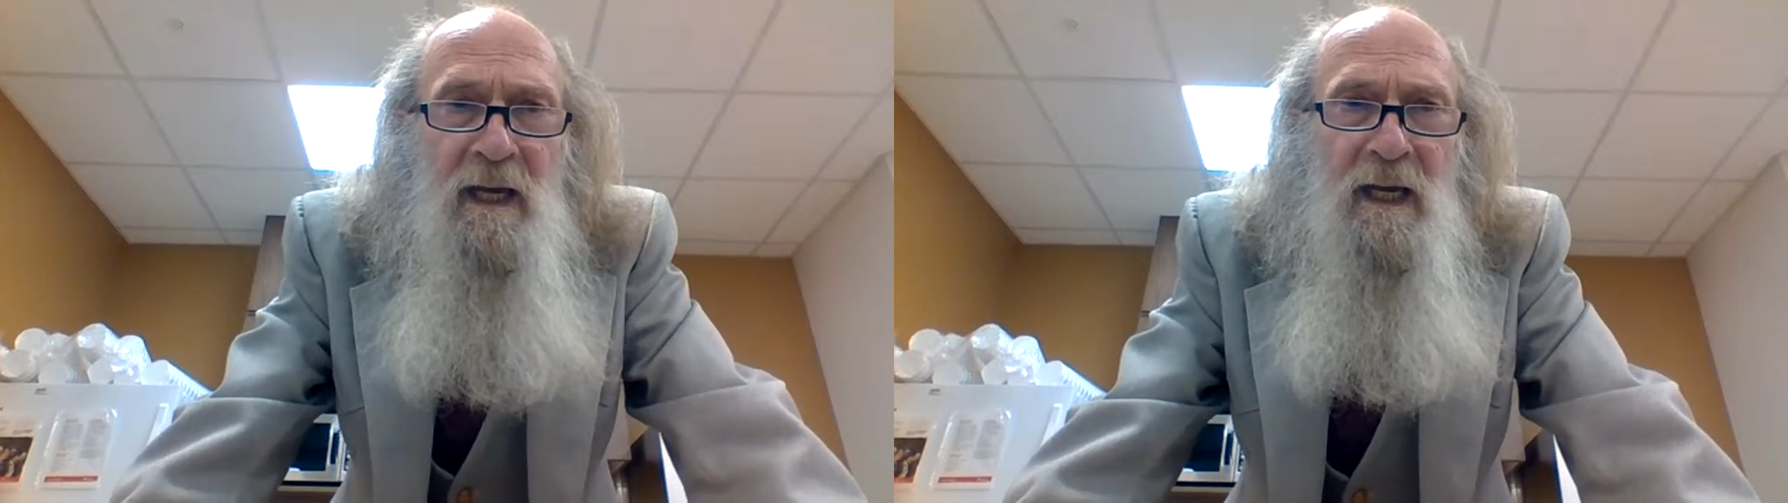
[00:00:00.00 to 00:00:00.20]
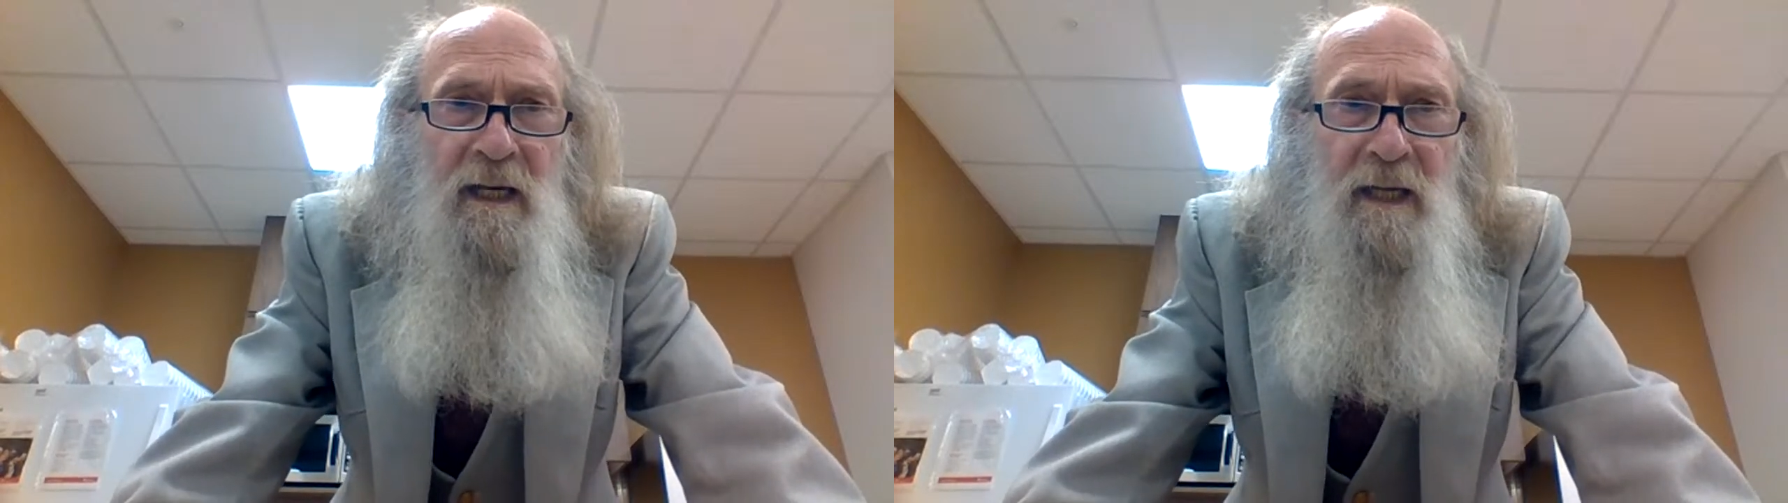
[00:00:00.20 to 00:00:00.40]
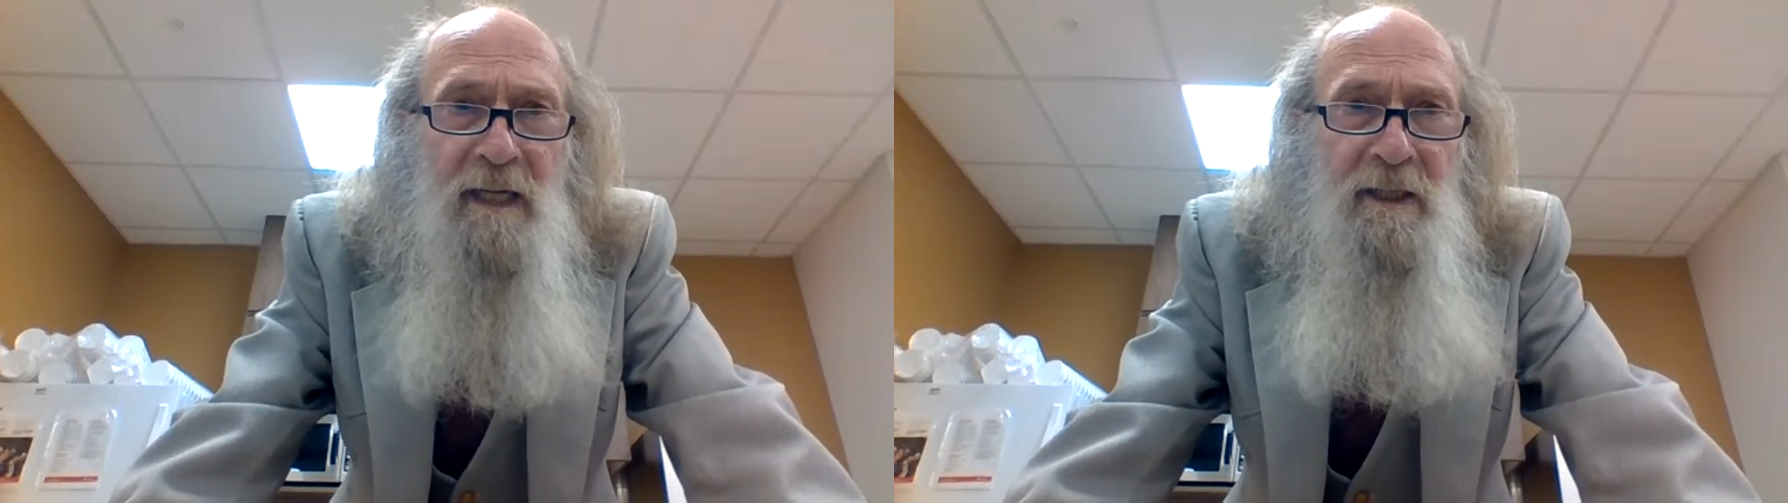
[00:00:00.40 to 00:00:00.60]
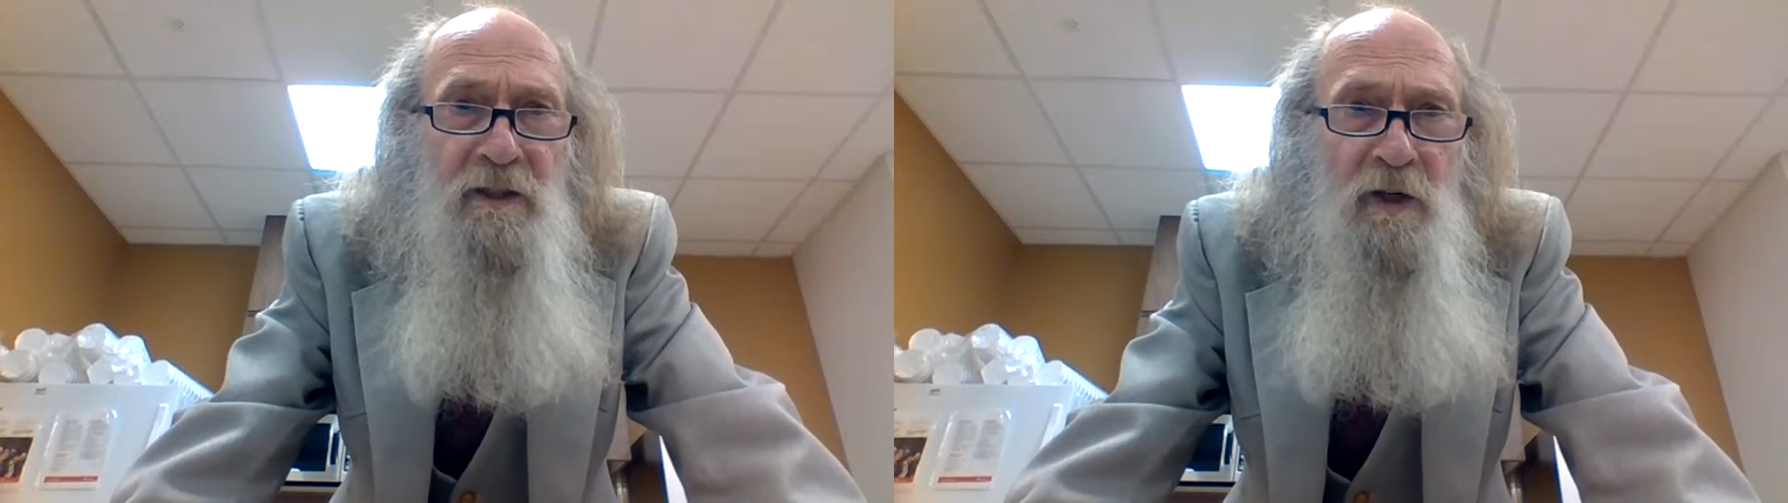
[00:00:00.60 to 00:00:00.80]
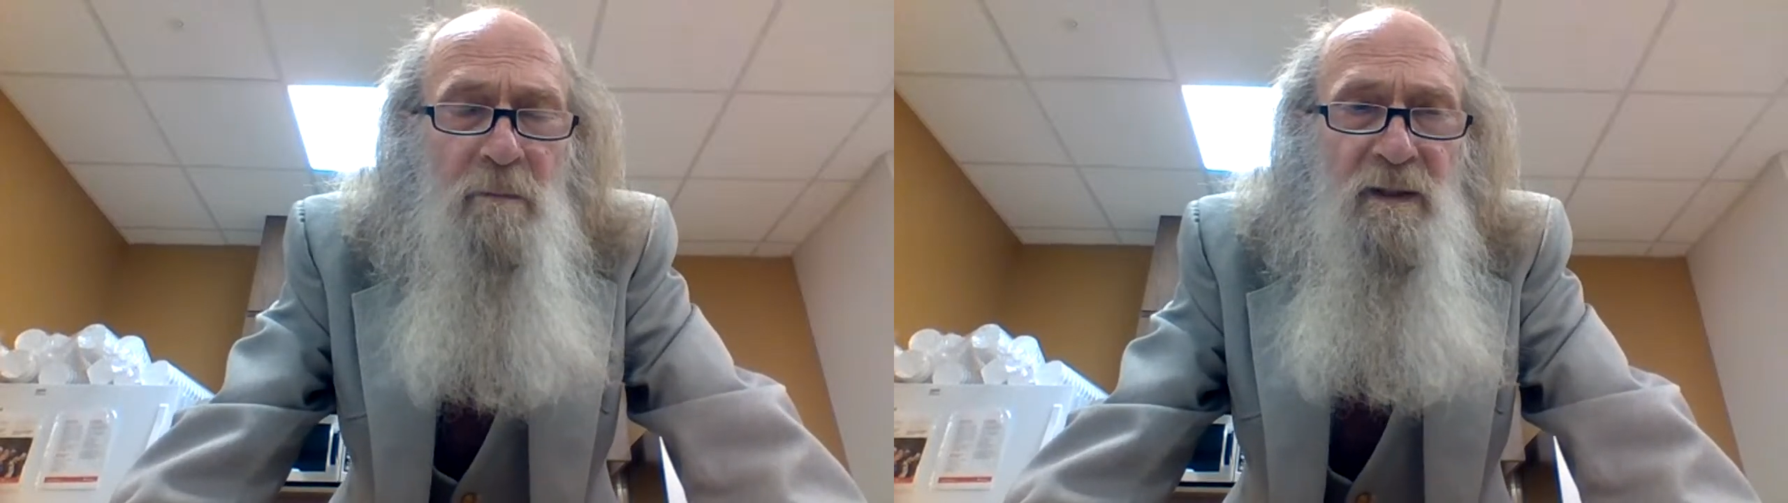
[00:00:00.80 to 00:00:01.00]
and had
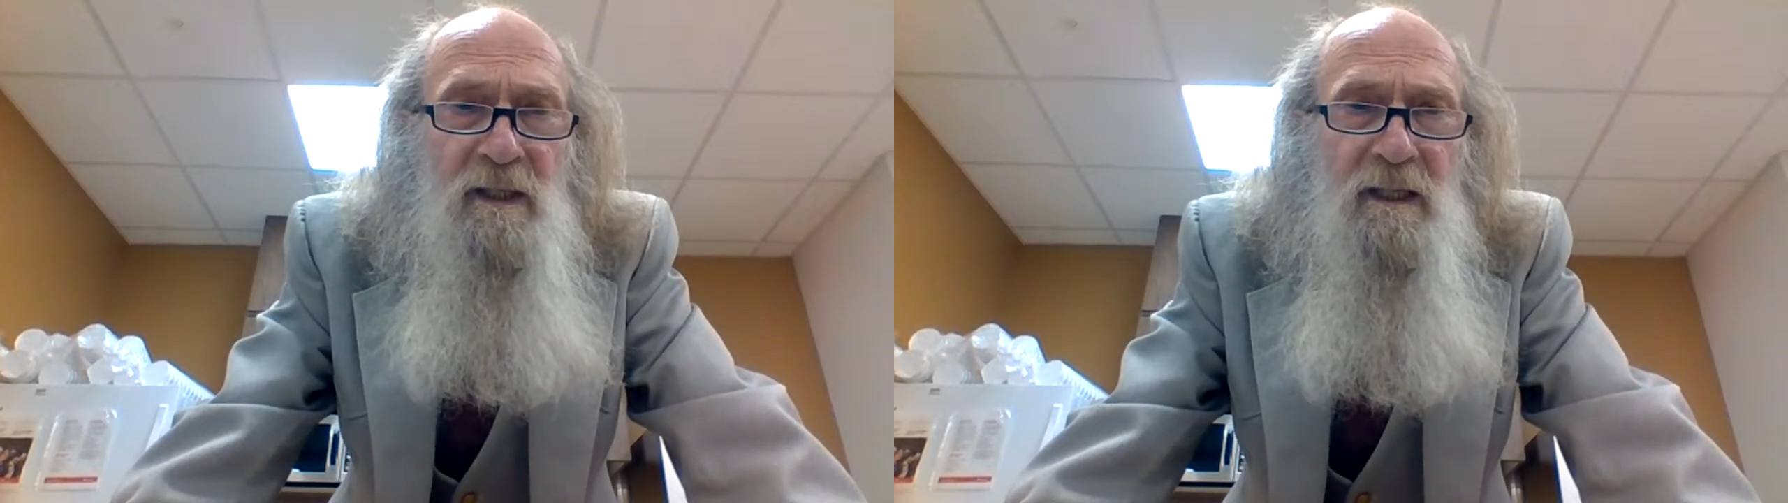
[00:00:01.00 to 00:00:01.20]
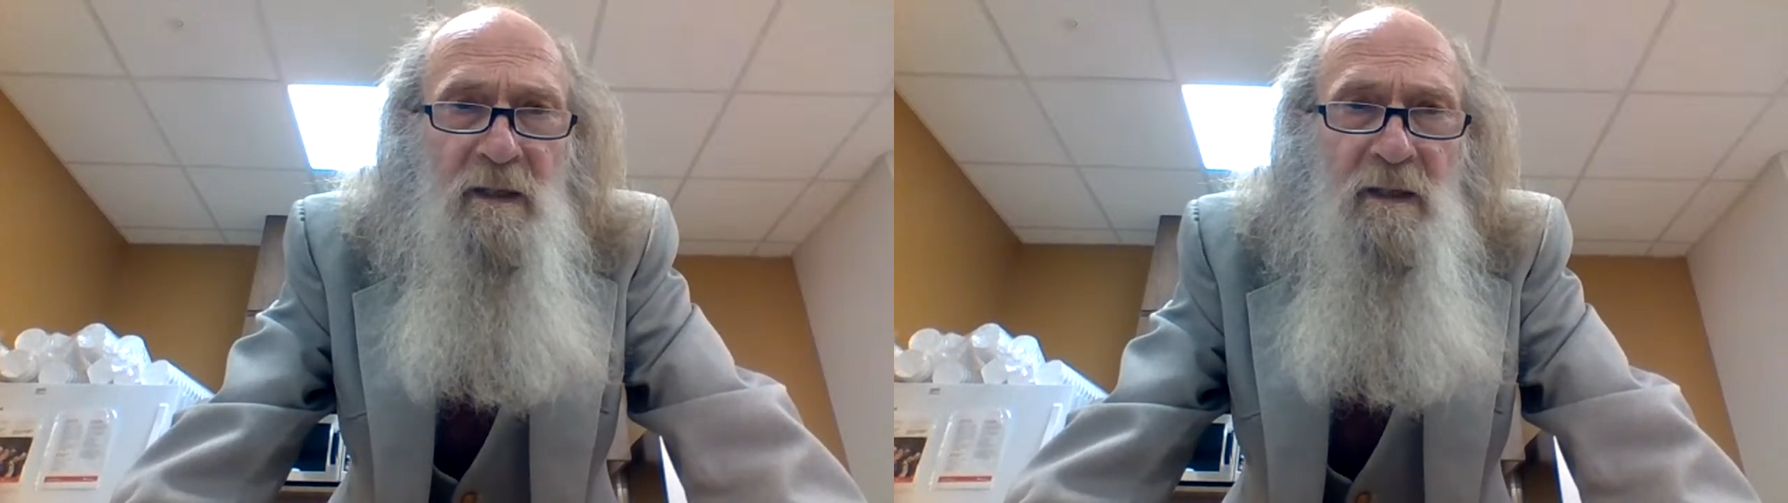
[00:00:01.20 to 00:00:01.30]
determined that